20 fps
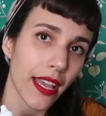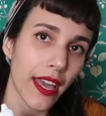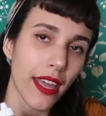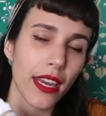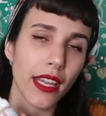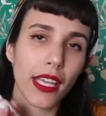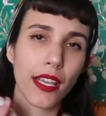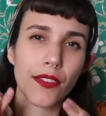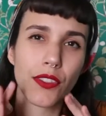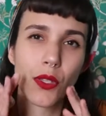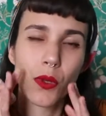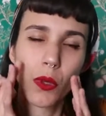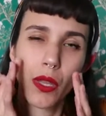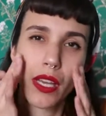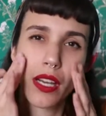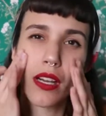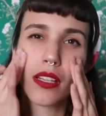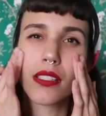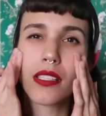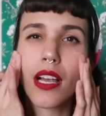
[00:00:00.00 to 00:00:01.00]
And it gives you
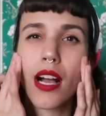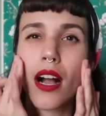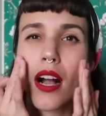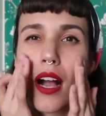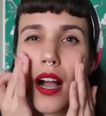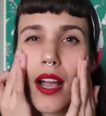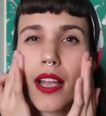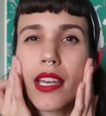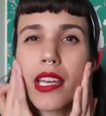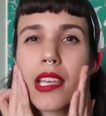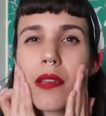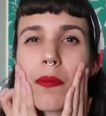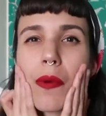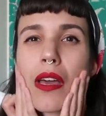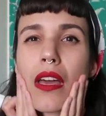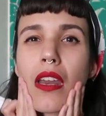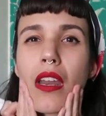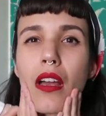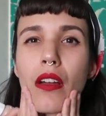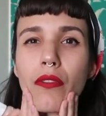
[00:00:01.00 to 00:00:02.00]
like a tiny
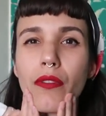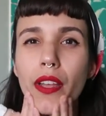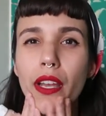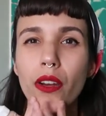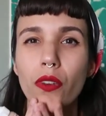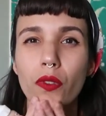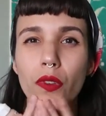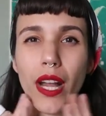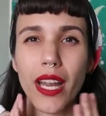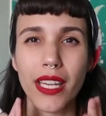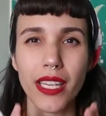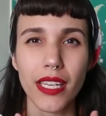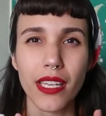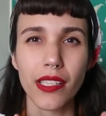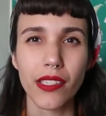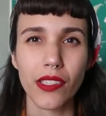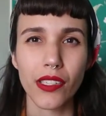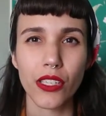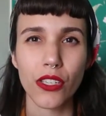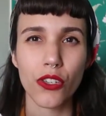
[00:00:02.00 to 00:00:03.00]
bit of like
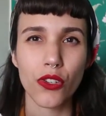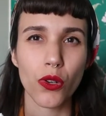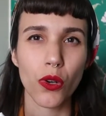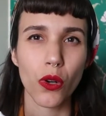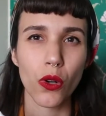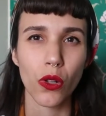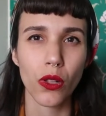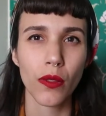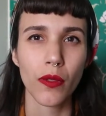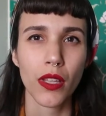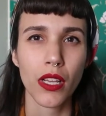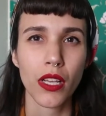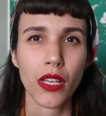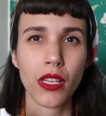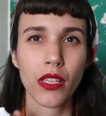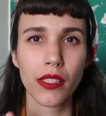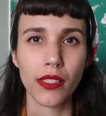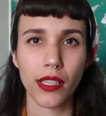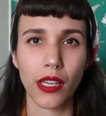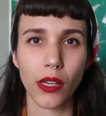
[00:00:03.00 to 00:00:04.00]
redness control.
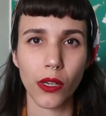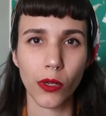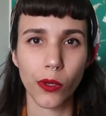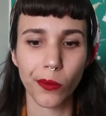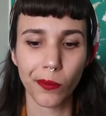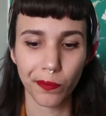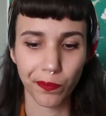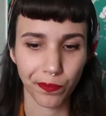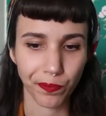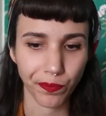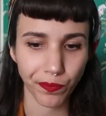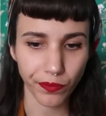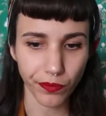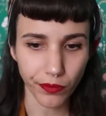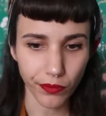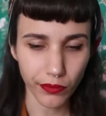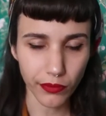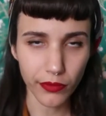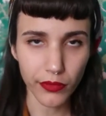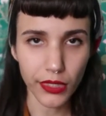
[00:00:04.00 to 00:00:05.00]
So
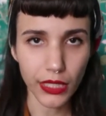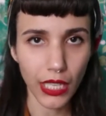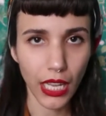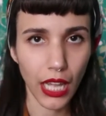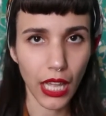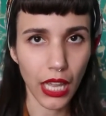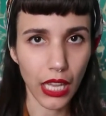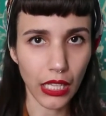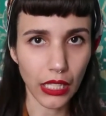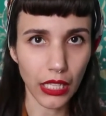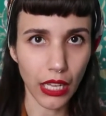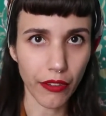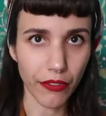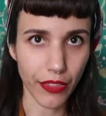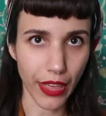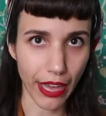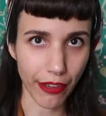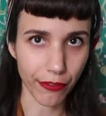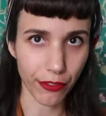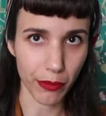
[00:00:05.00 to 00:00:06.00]

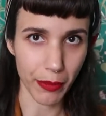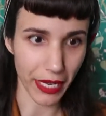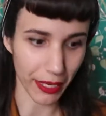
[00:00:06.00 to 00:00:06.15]
love that for